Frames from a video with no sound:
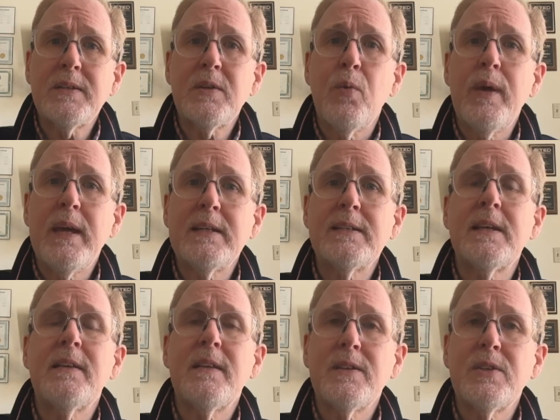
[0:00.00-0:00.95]
so we can
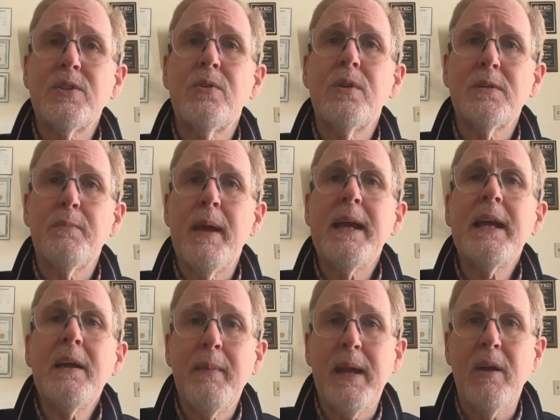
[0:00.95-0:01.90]
see that the student's
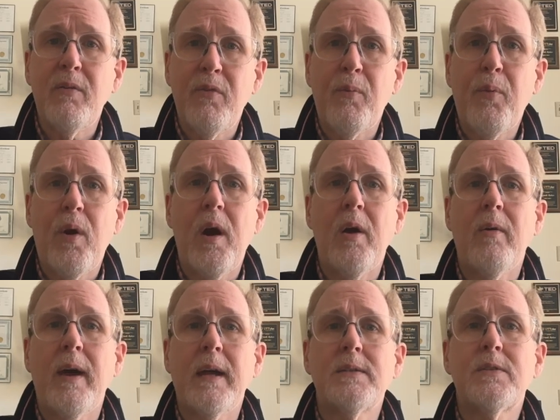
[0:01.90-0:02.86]
making meaningful
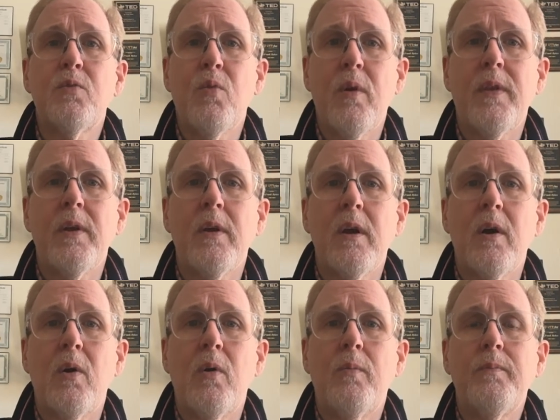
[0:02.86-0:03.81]
progress toward their
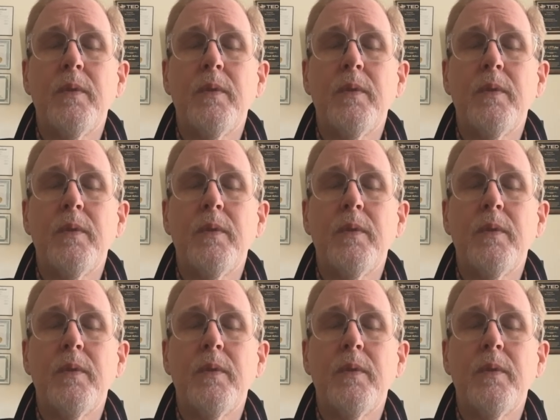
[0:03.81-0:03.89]
goal.